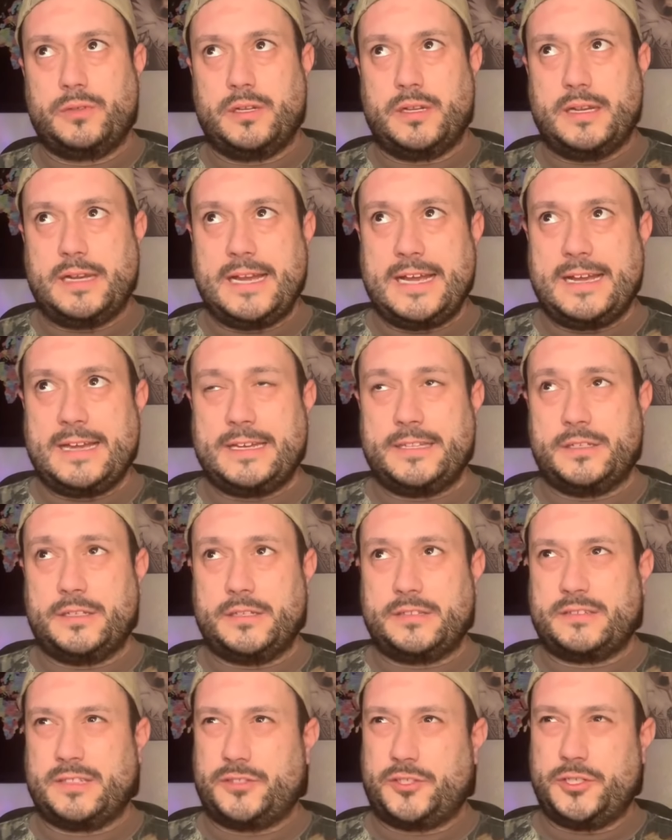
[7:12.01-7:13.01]
had
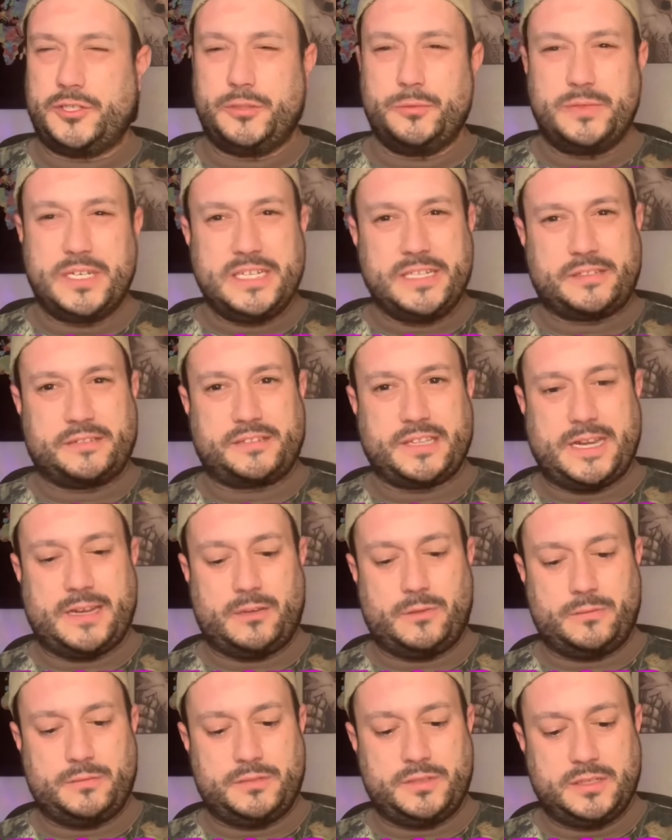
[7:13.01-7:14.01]
such a unique
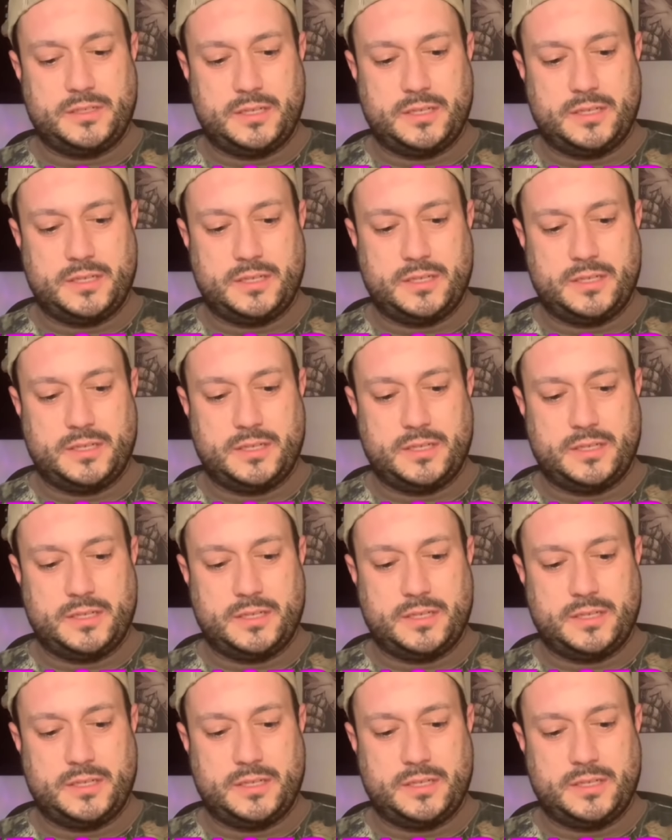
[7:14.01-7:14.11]
sound.